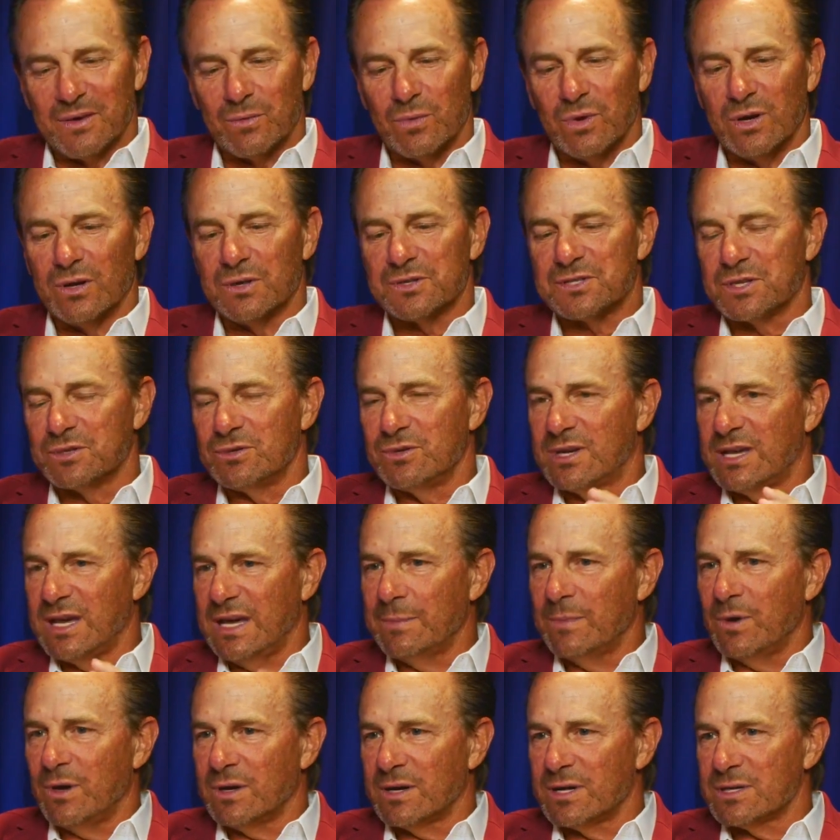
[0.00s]
Well, so you came
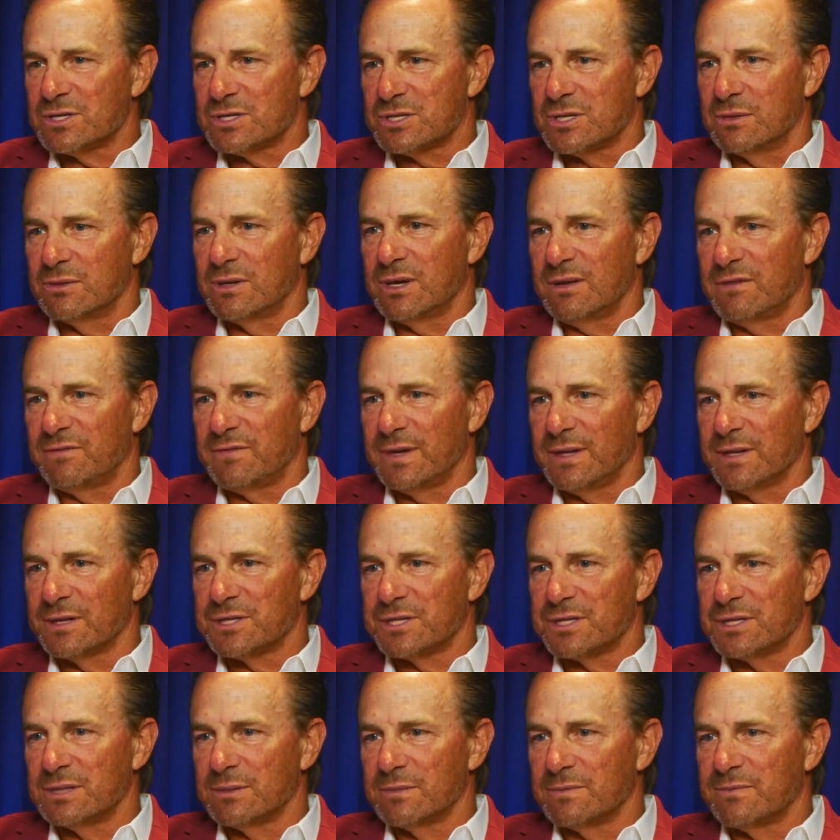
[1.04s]
on at Stonegate
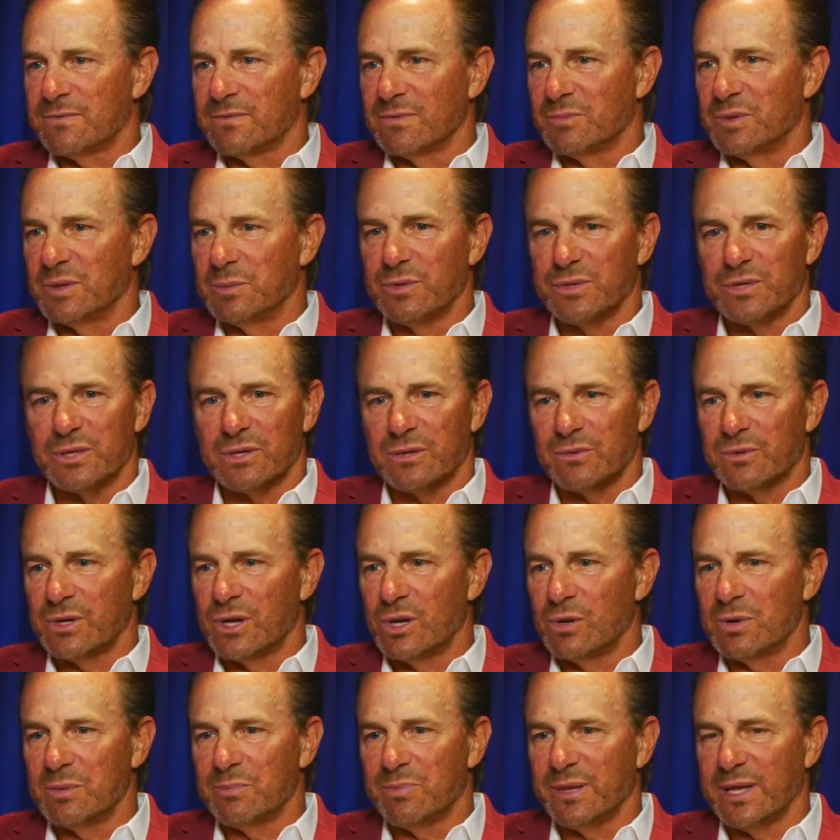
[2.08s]
Fellowship. For people who don't know,
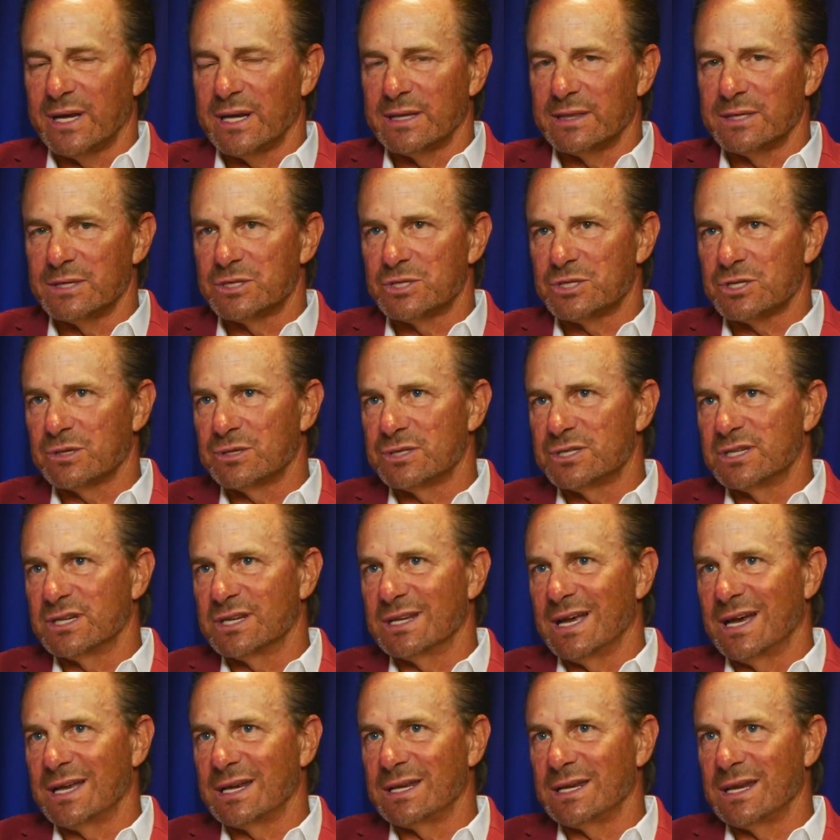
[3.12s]
we planted this church in
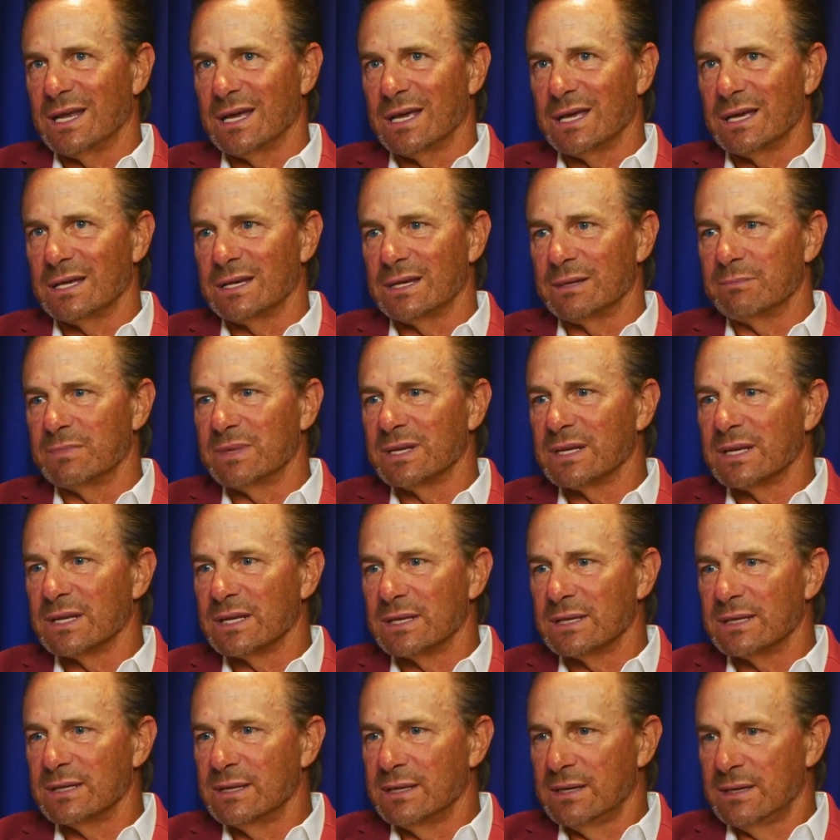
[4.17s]
'99 in
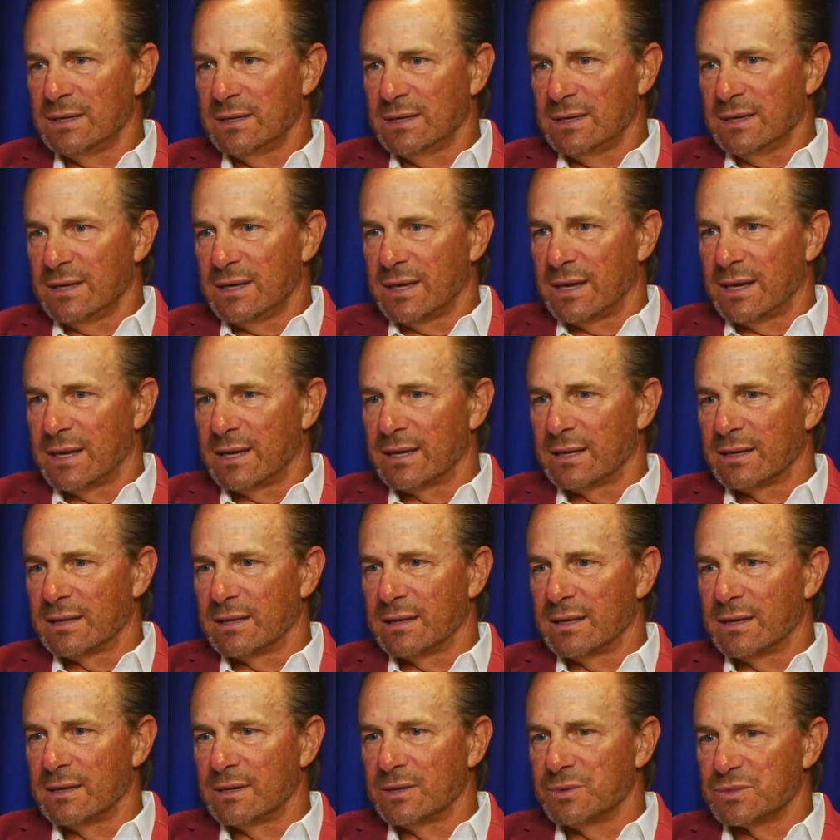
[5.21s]
Midland. And
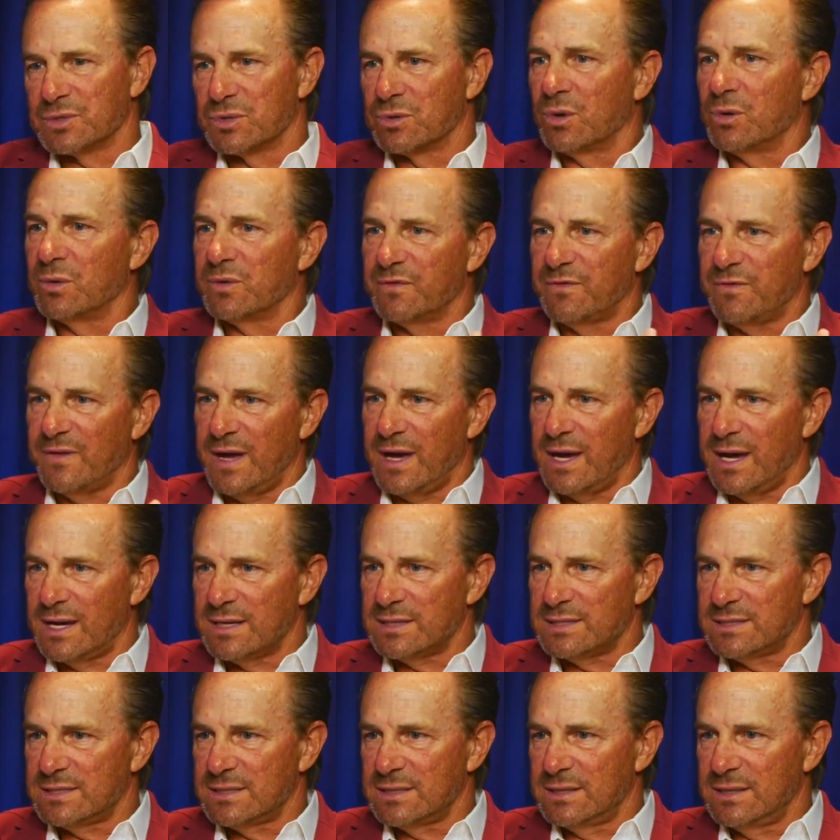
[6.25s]
it was growing
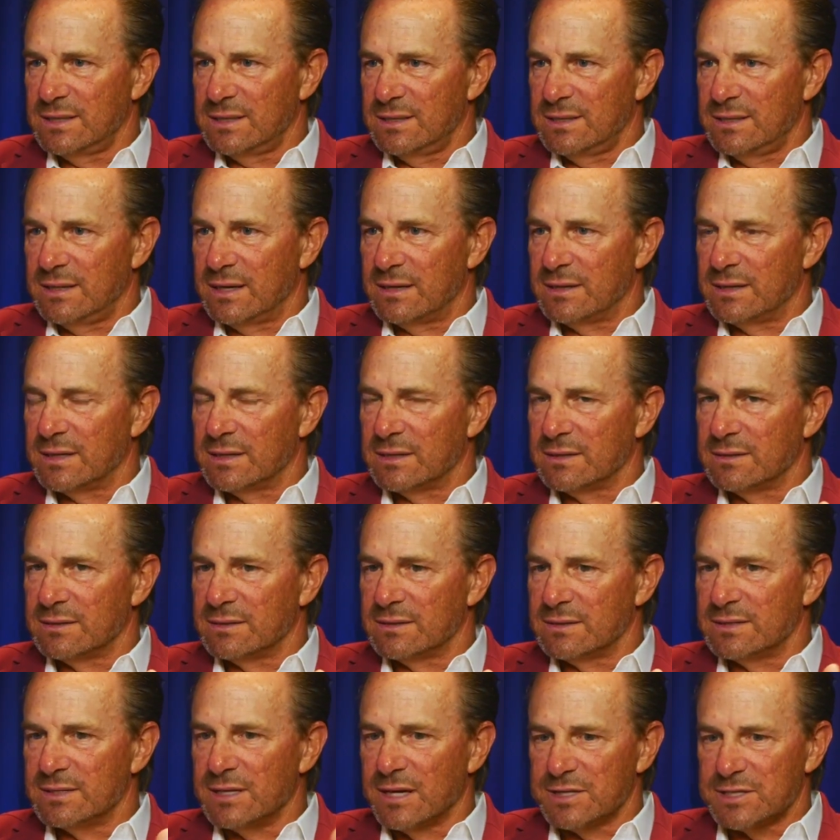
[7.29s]
fast. And then
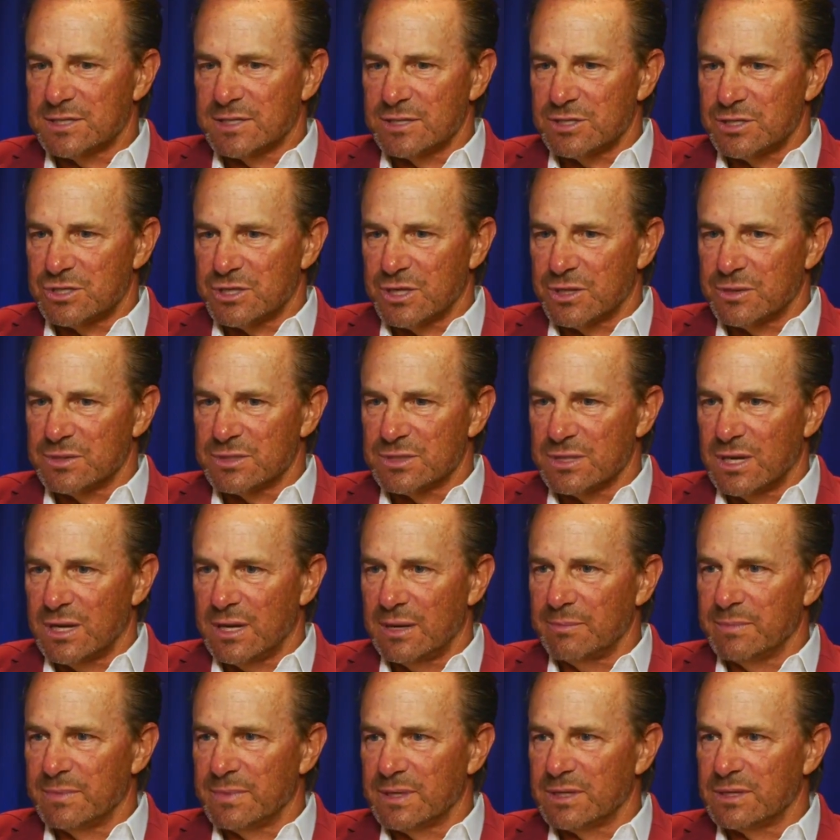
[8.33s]
Dustin shows
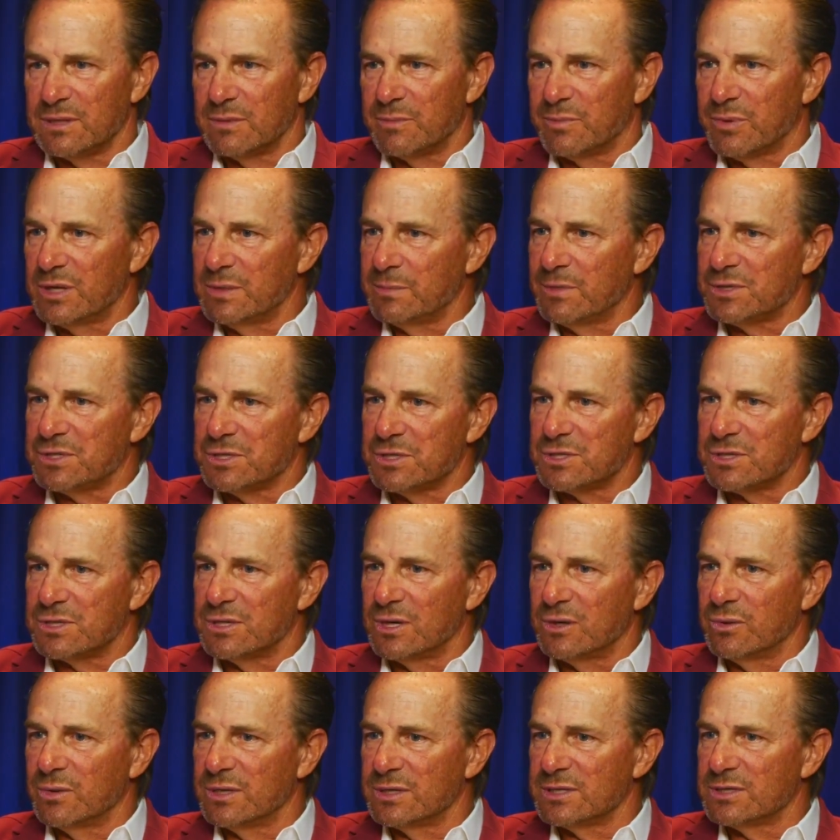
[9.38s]
up, and you pretty much just
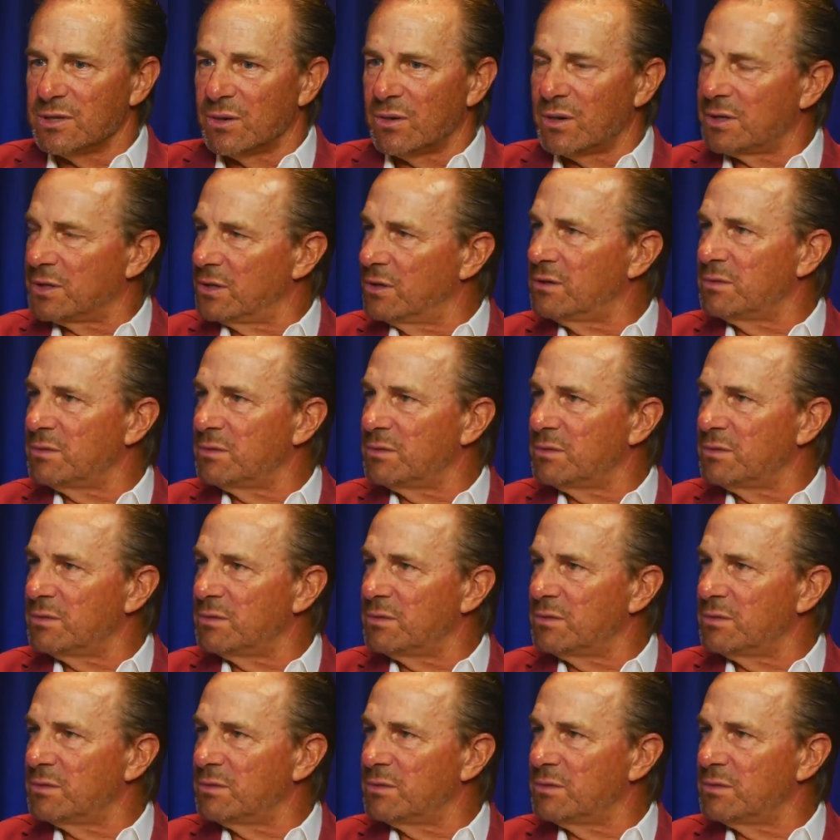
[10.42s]
go into our youth